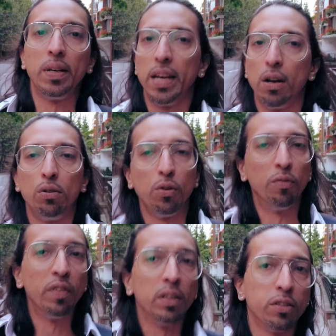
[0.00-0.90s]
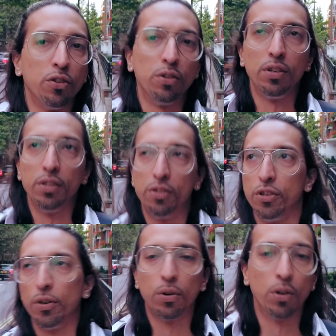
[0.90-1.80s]
and get all your
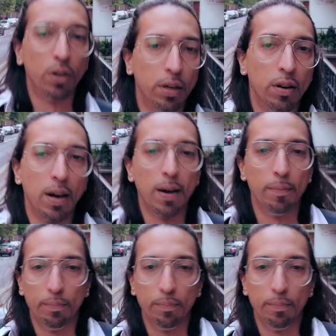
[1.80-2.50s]
filters, your